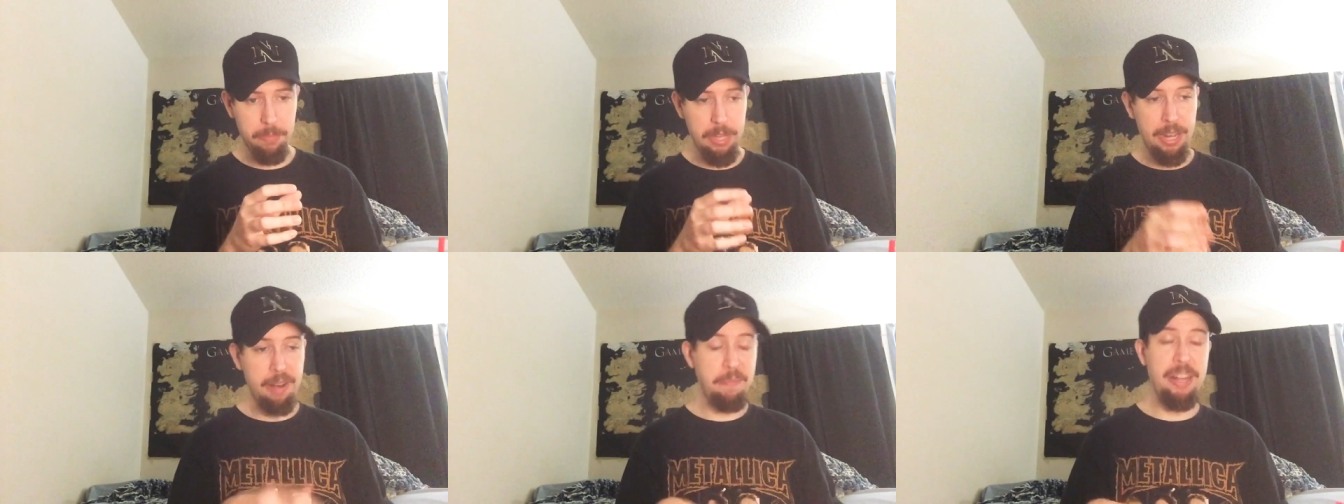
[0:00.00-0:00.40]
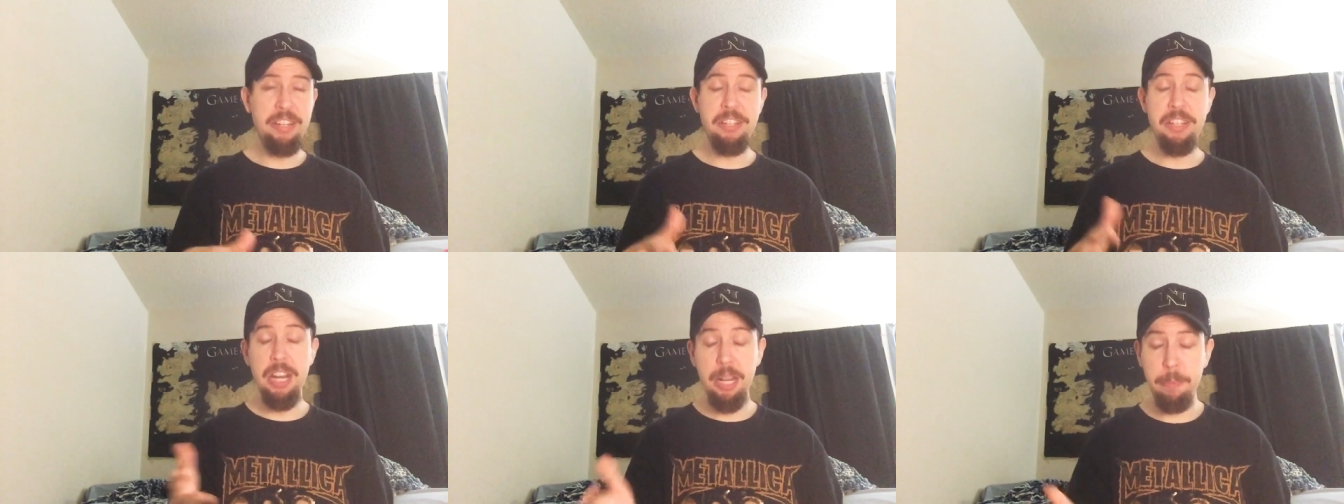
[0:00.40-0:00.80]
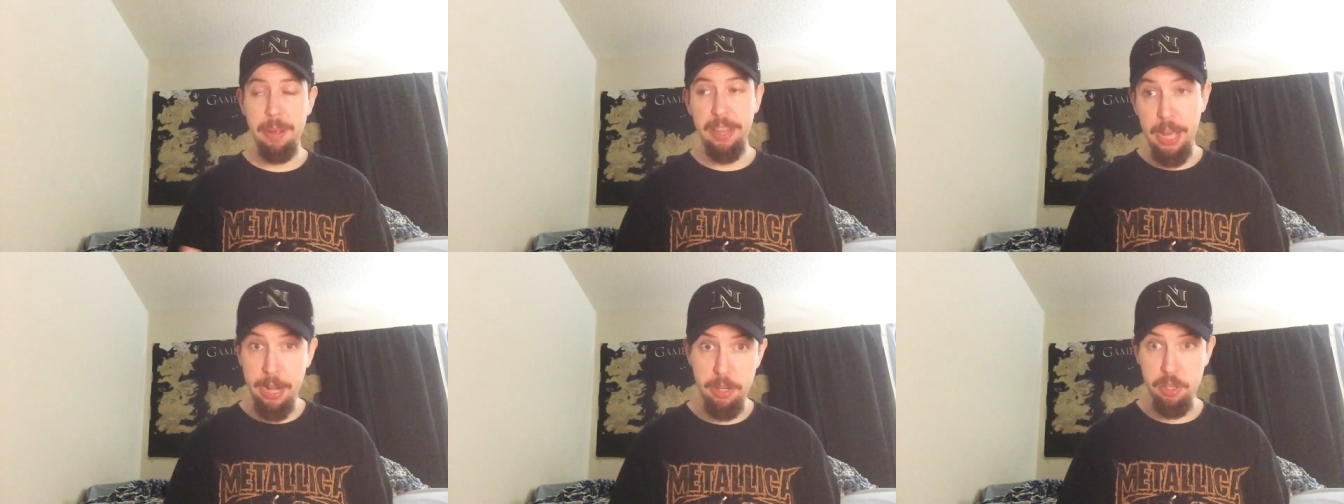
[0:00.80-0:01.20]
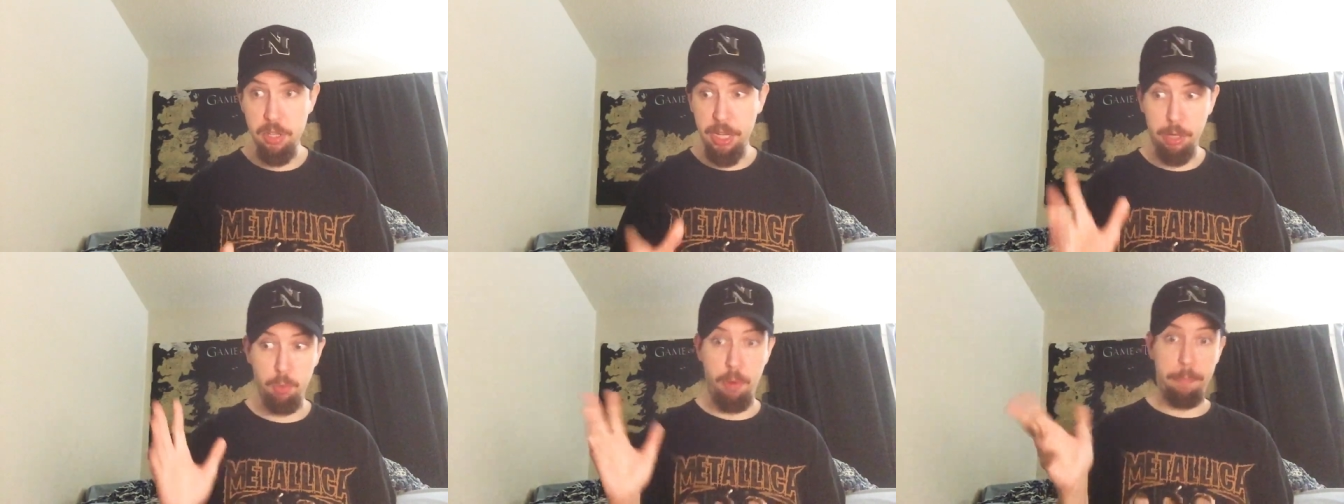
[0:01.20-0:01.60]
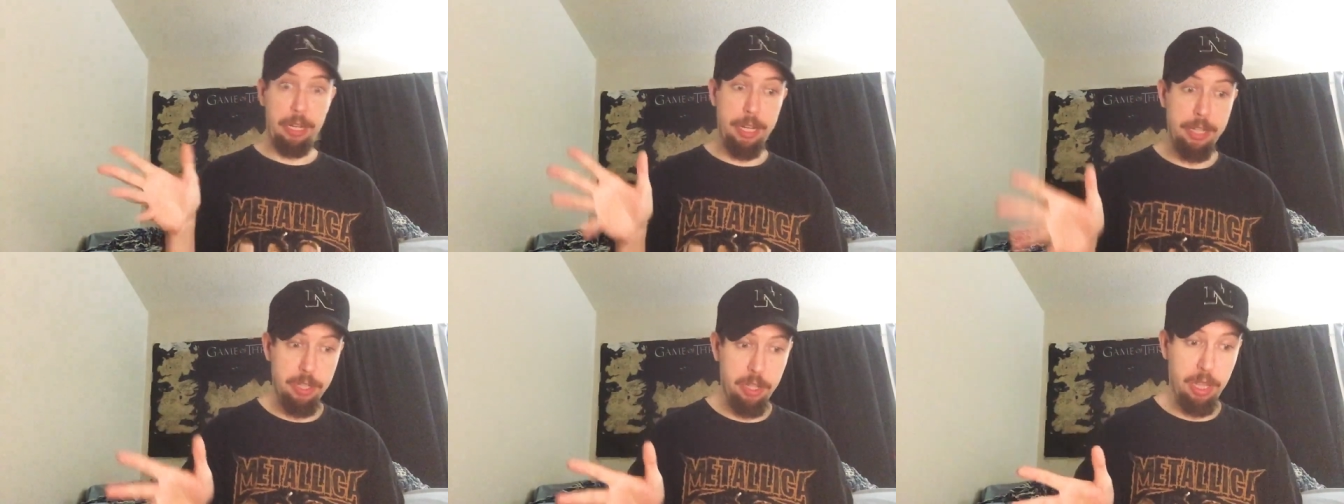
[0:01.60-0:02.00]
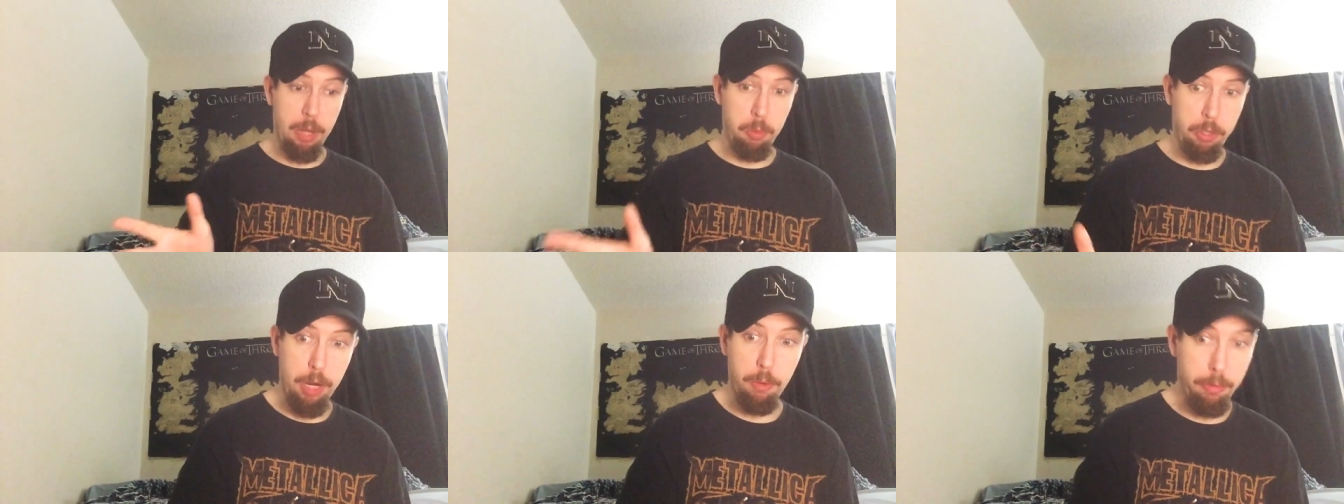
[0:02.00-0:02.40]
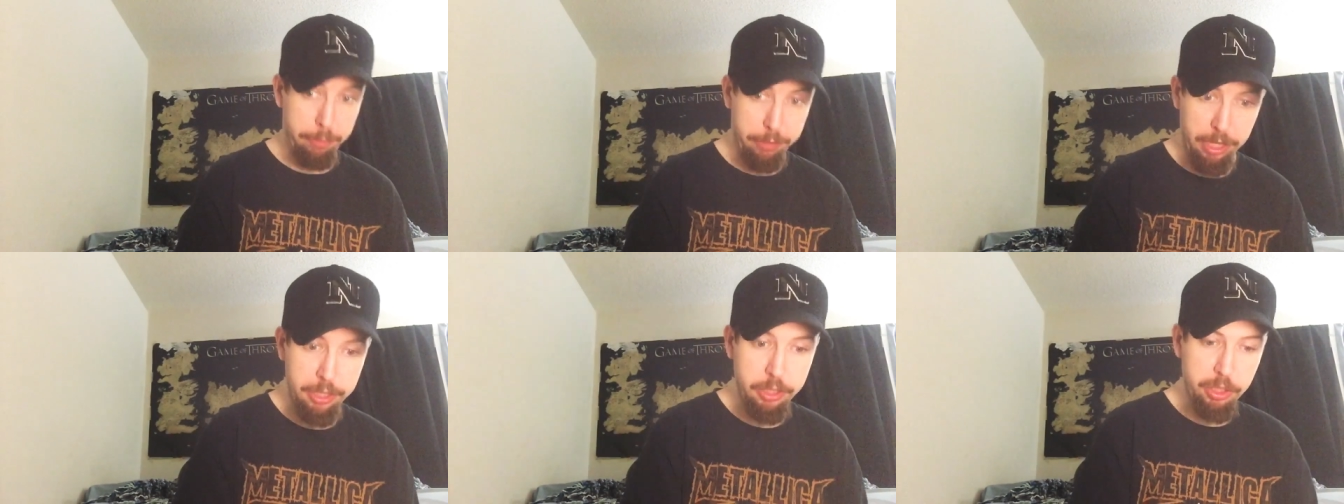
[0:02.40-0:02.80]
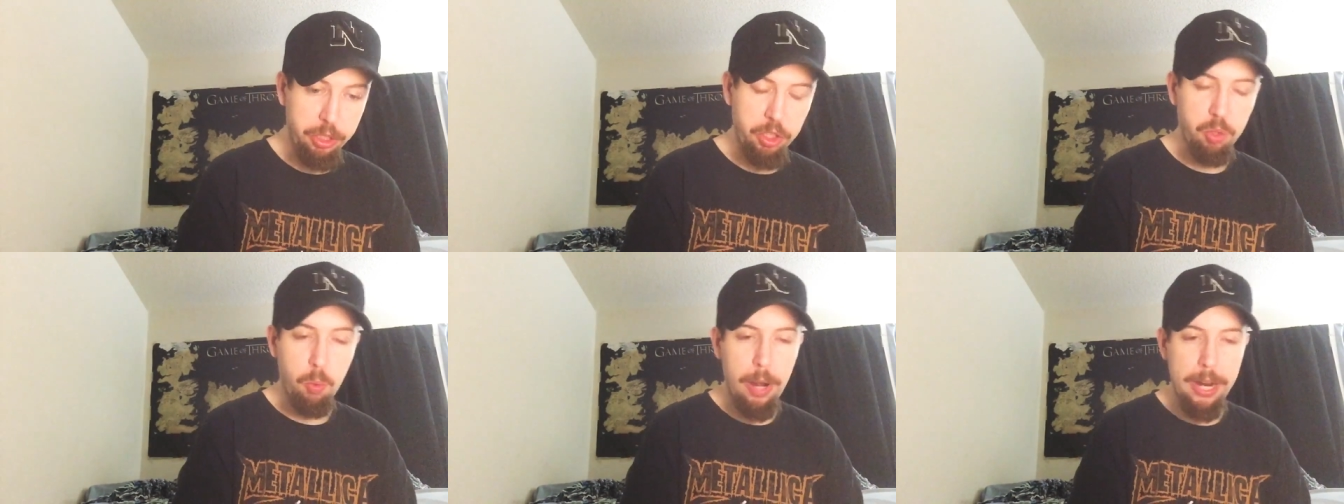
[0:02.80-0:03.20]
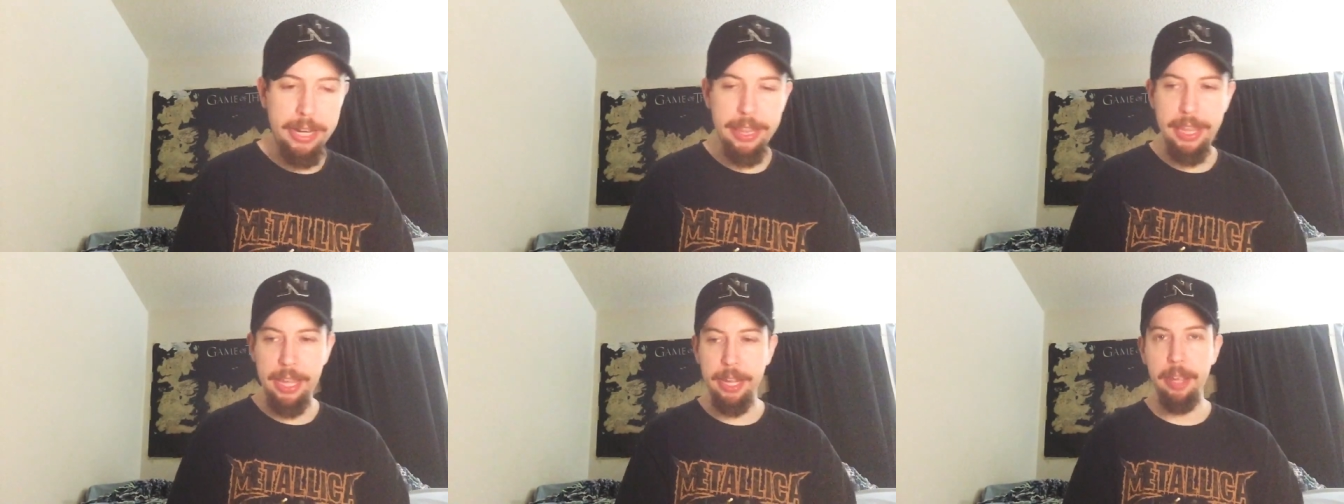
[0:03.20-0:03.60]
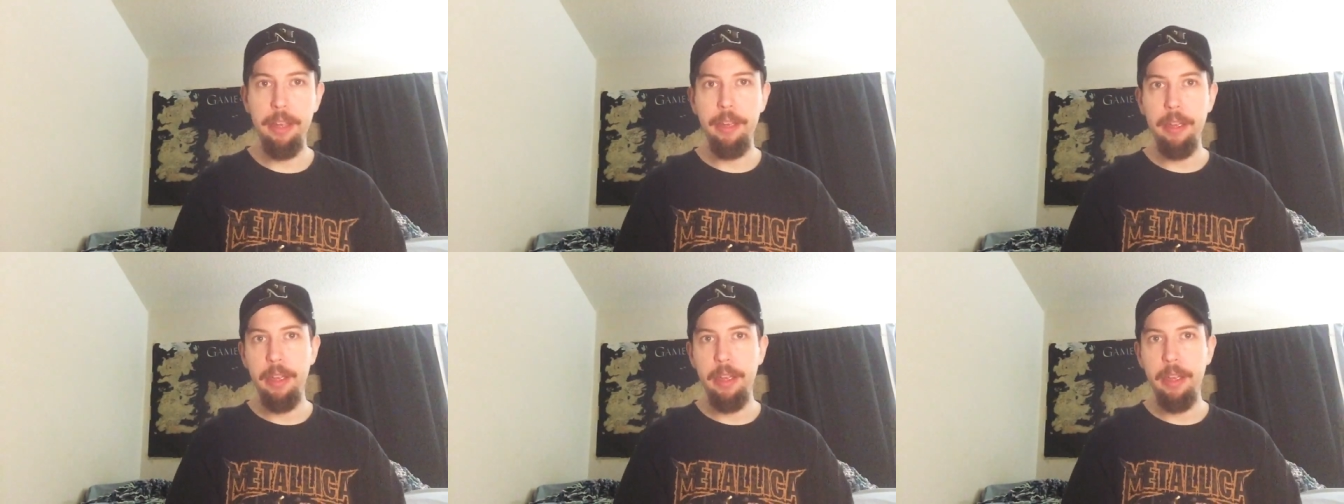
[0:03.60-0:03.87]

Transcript: and i'm not just talking about that as like replace they will not replace us as a white thing